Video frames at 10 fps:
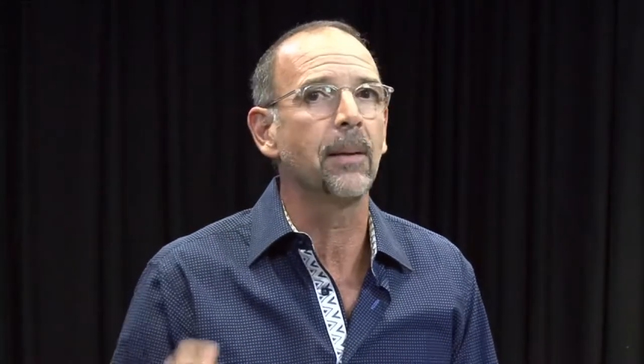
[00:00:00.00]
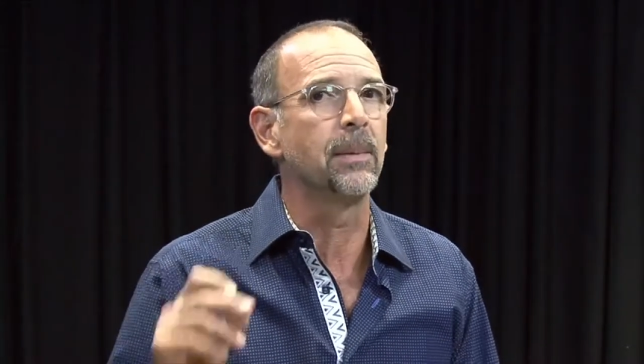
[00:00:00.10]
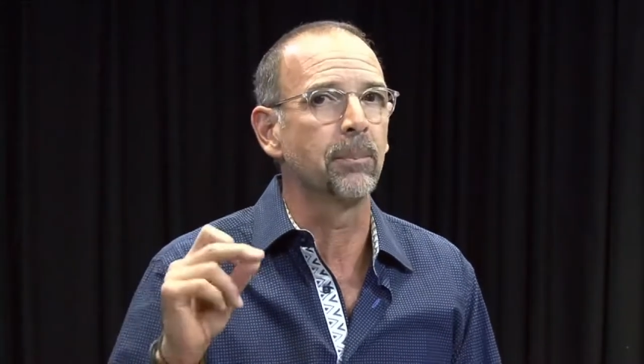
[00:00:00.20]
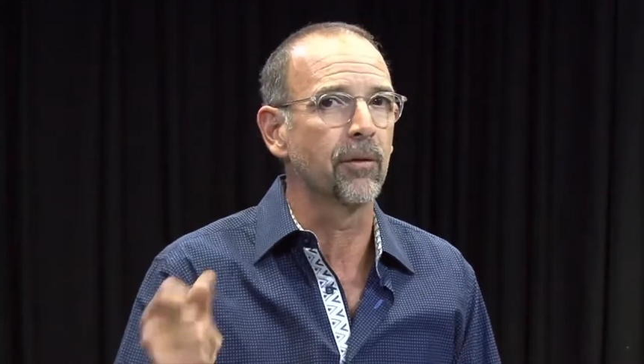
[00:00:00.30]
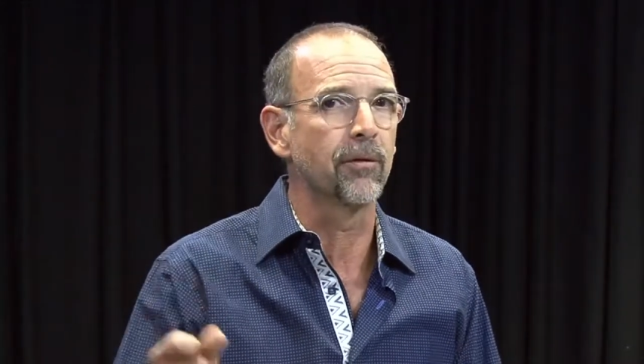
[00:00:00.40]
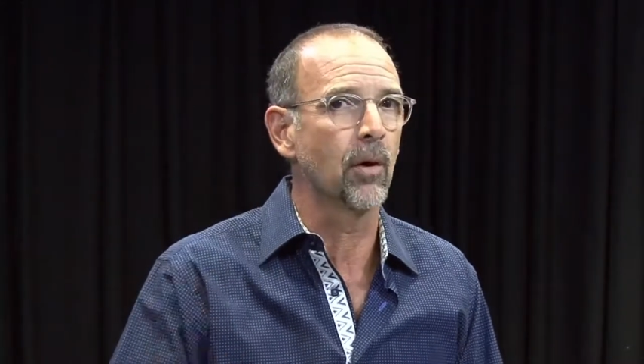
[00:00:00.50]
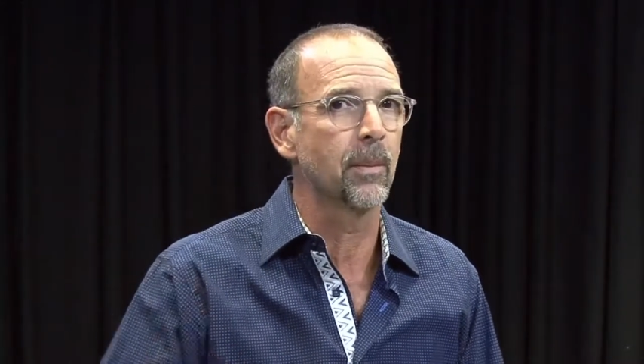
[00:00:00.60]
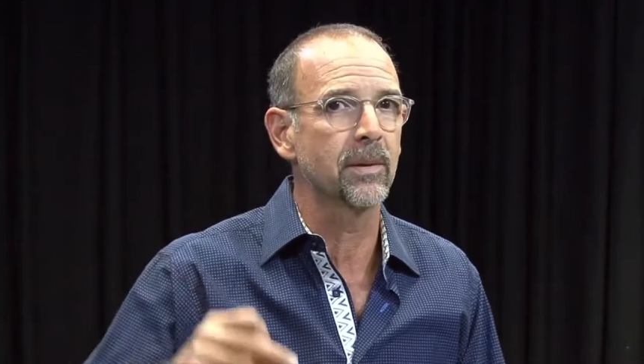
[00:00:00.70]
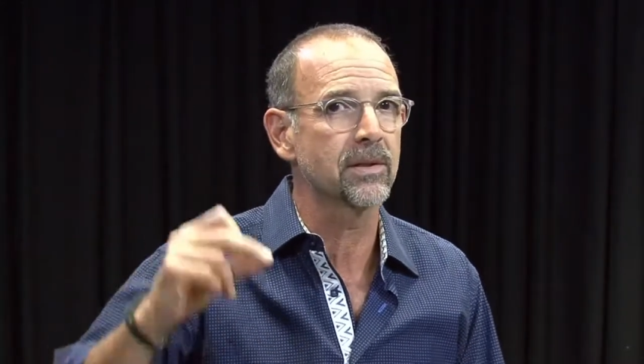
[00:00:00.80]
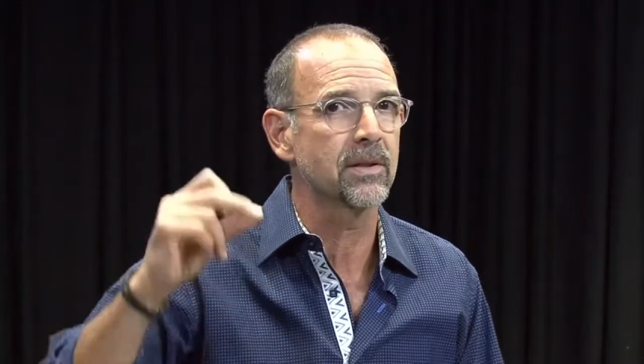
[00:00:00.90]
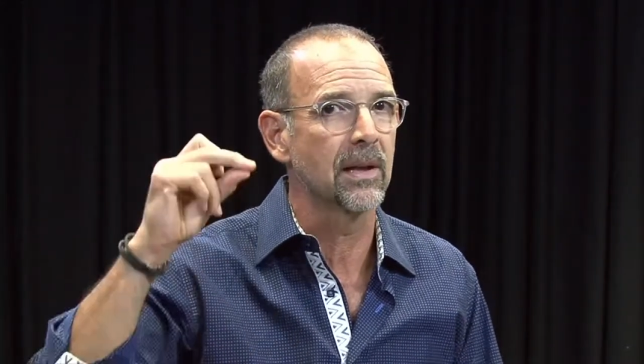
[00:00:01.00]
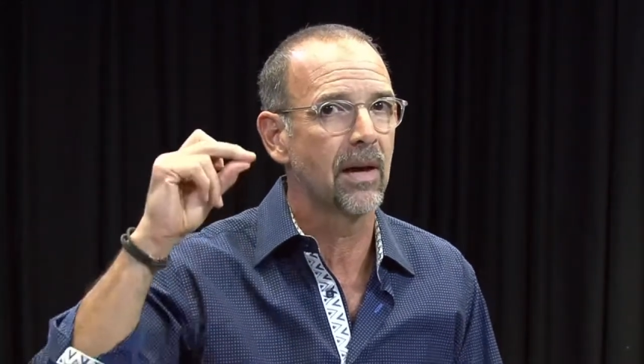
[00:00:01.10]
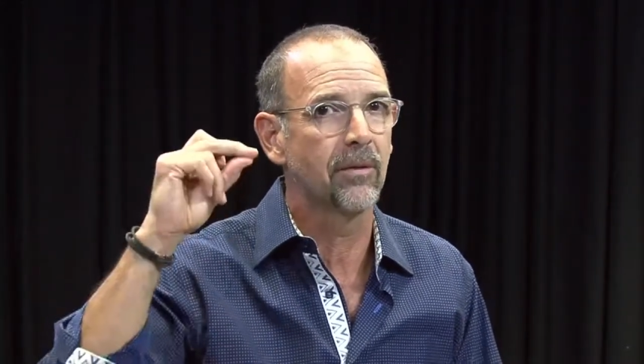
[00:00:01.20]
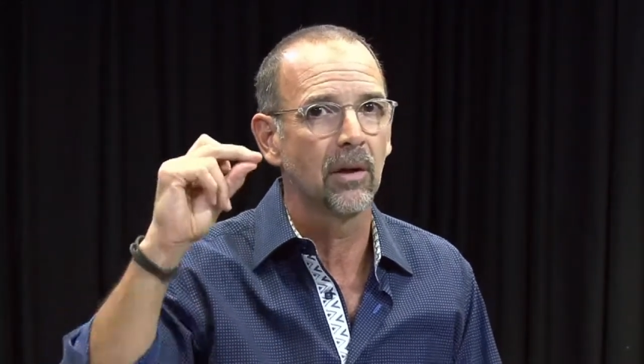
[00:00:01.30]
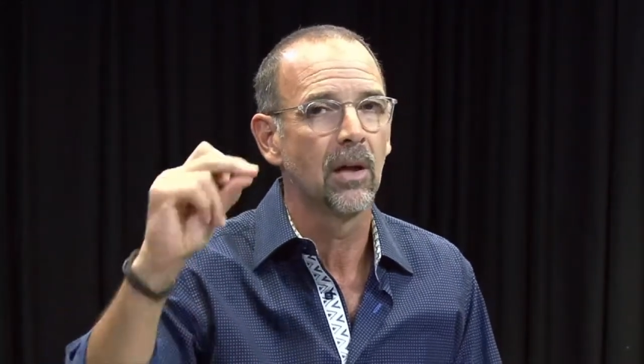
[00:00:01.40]
and I mean performance
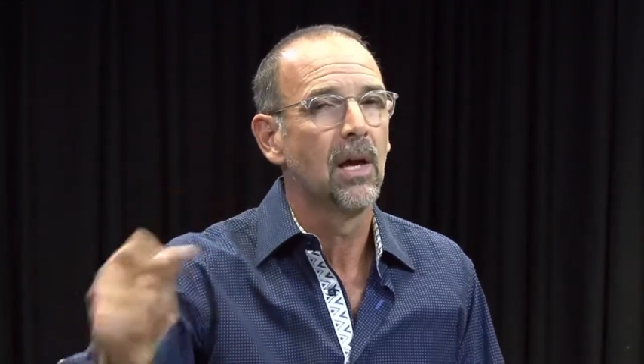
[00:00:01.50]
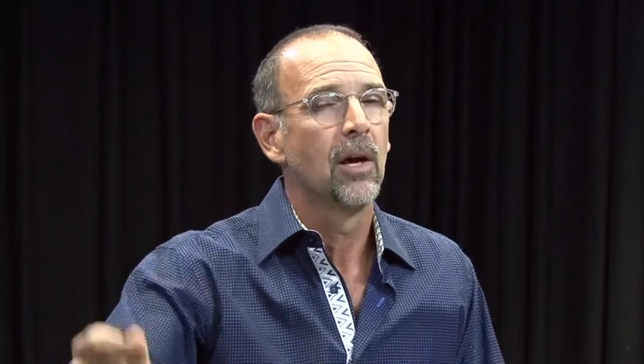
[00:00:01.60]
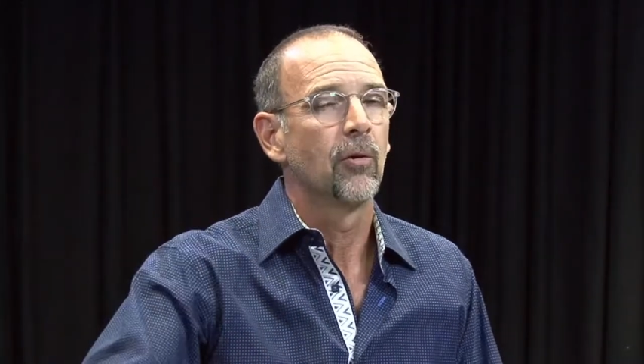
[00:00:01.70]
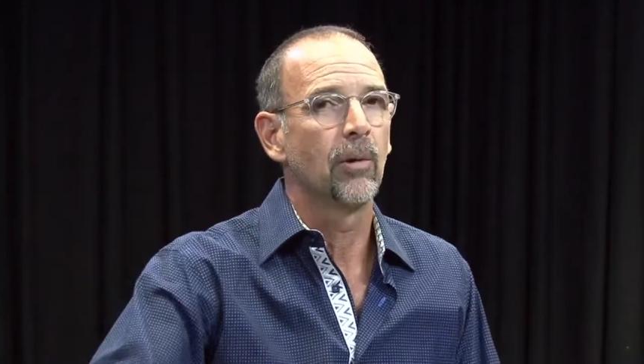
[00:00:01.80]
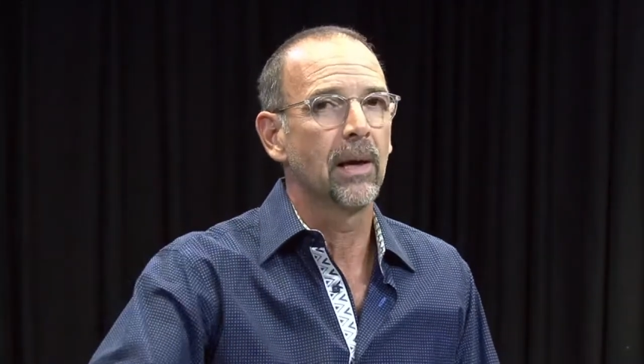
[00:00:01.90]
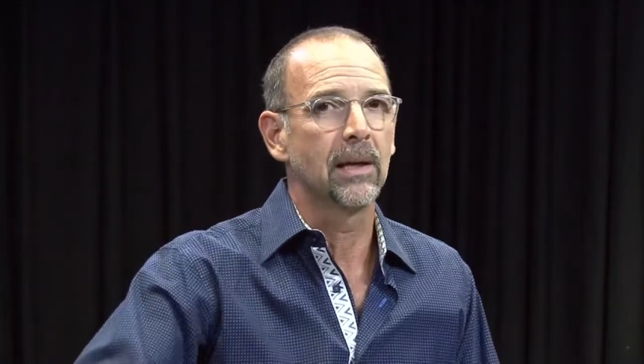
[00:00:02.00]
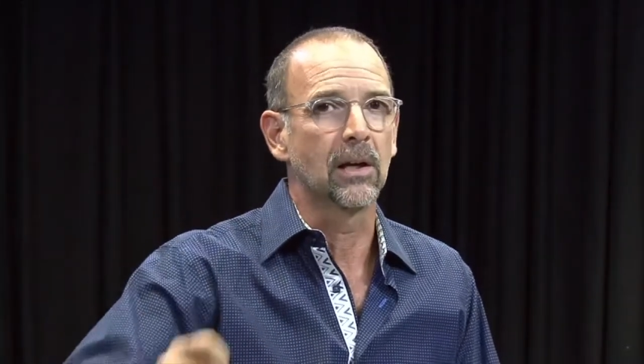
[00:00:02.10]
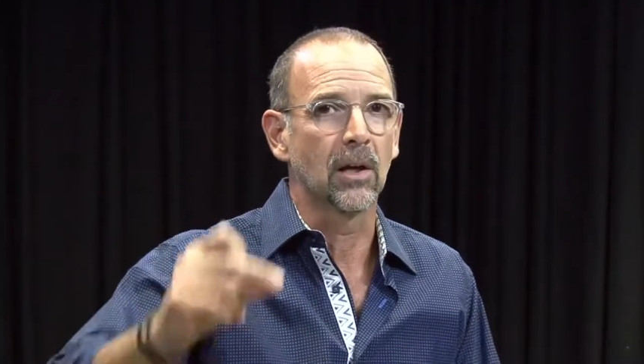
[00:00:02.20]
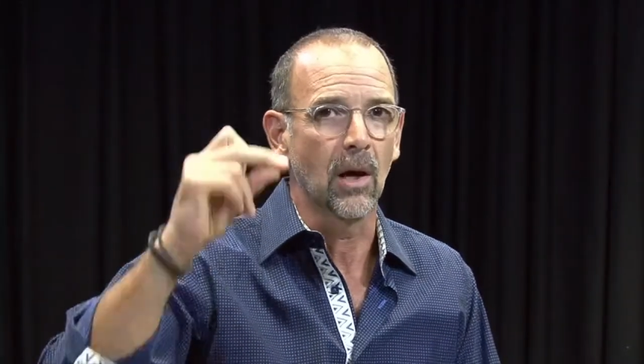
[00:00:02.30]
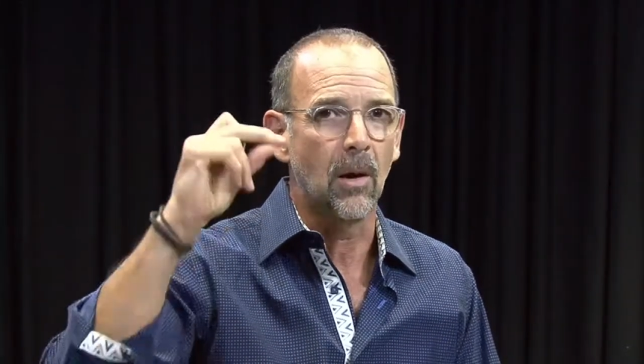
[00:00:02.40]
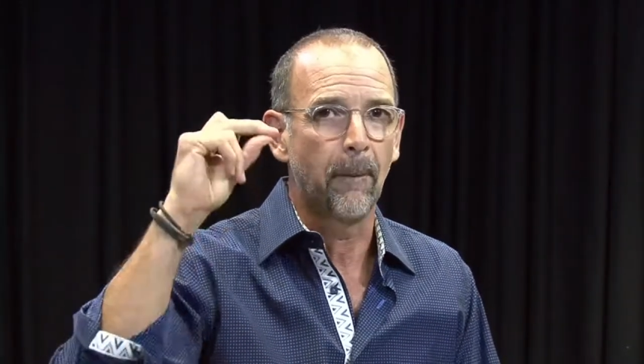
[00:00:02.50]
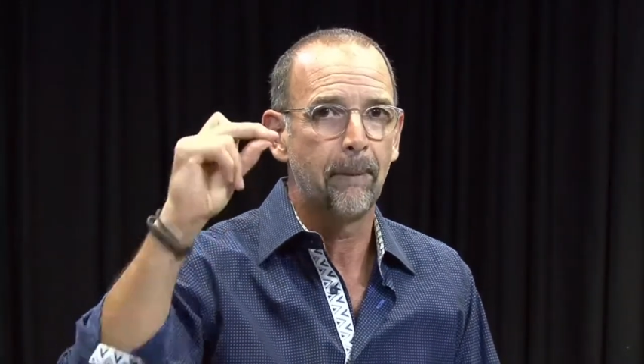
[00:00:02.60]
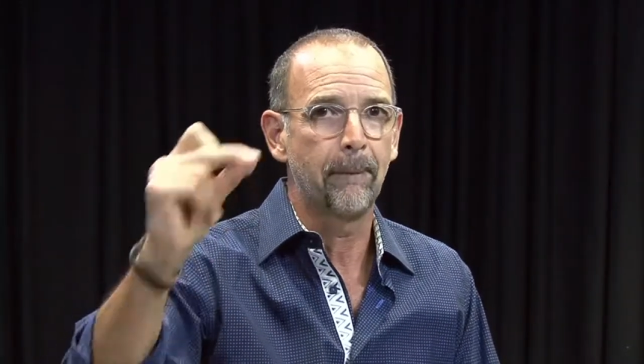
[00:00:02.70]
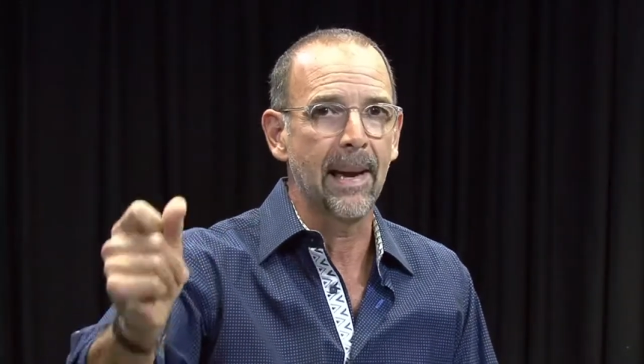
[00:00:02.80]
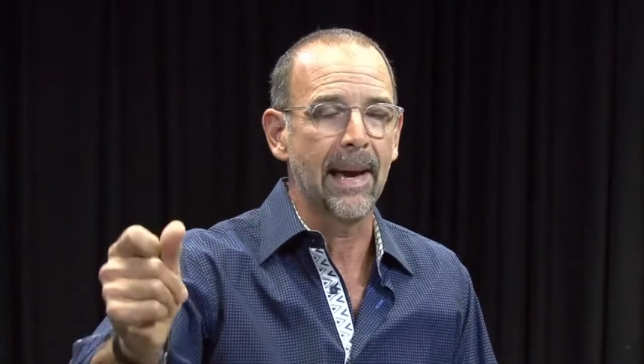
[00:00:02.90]
level, ready to go.
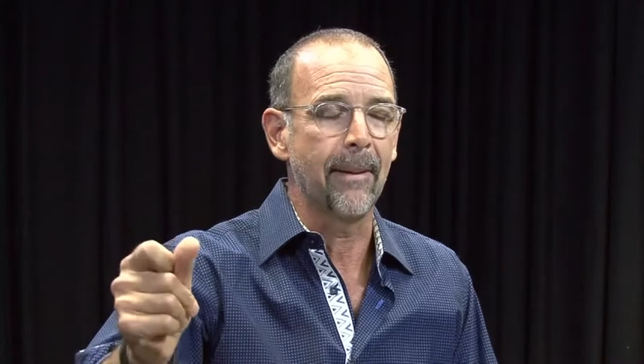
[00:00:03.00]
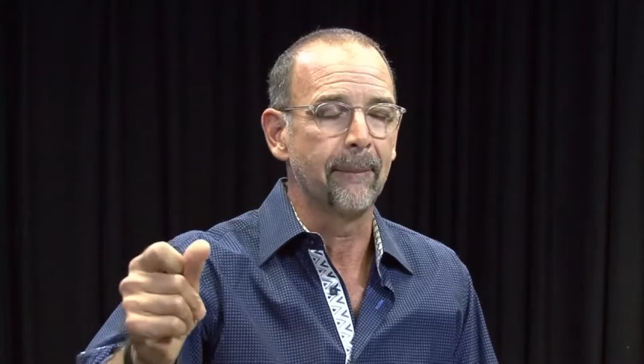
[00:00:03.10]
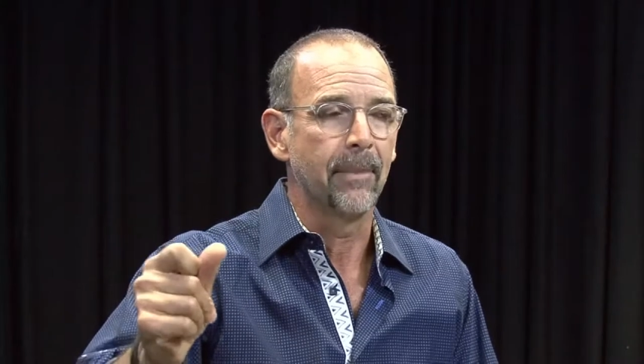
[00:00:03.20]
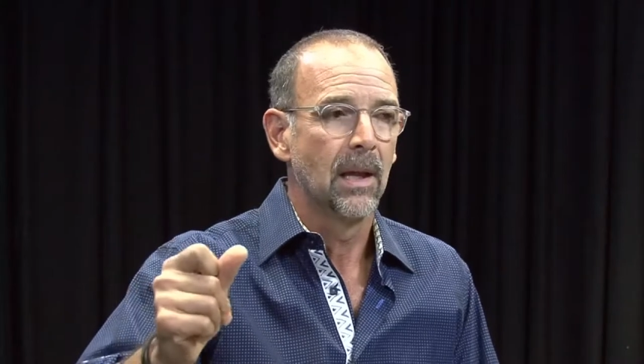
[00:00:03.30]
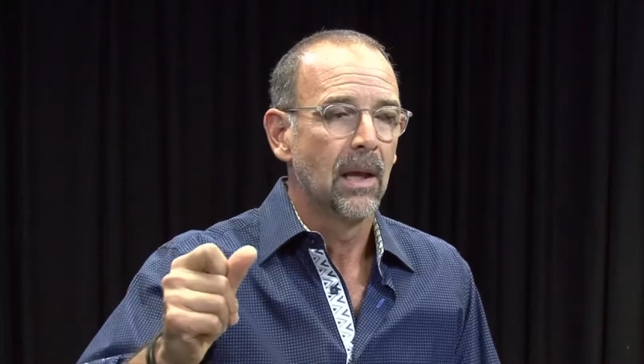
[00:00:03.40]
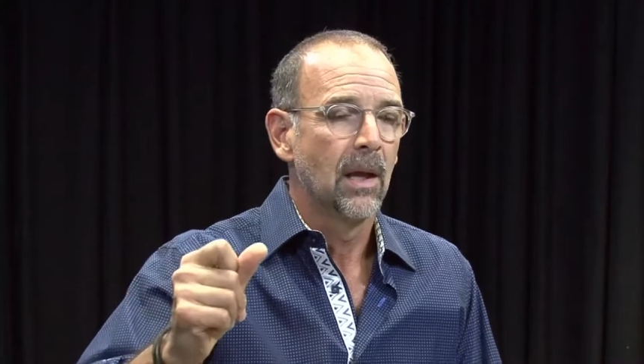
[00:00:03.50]
Bam.